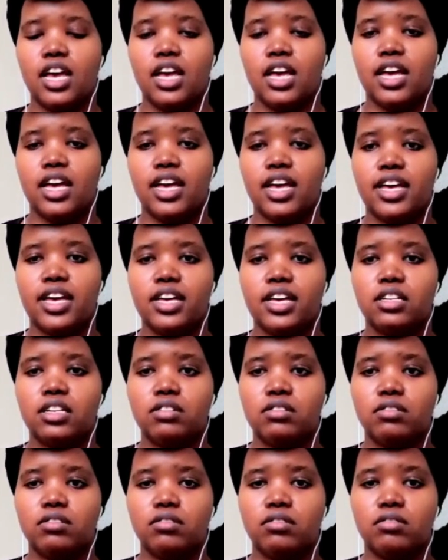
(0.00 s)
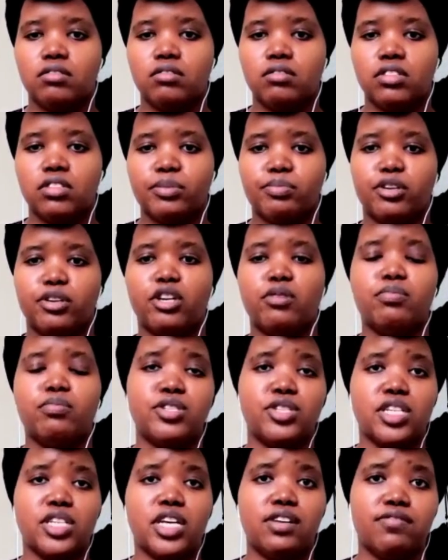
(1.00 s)
And the
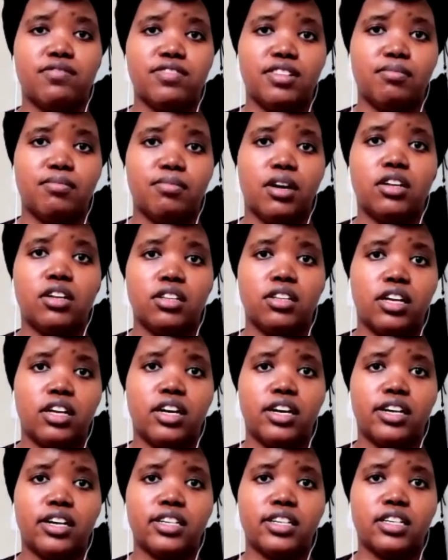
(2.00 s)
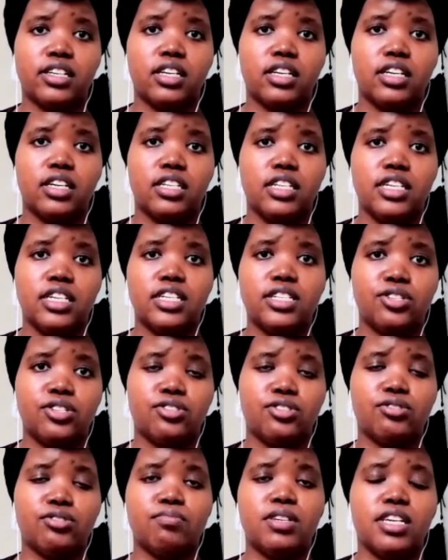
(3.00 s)
purpose of the monologue needs
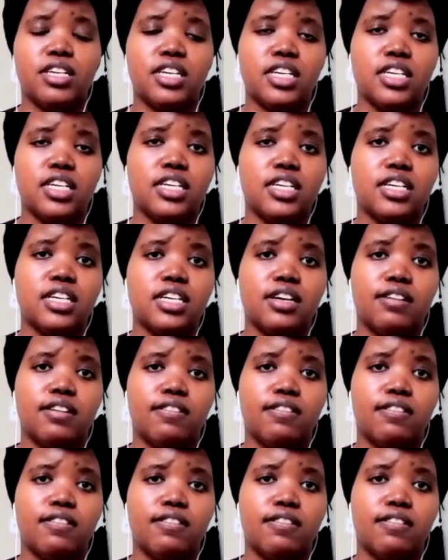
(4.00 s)
to be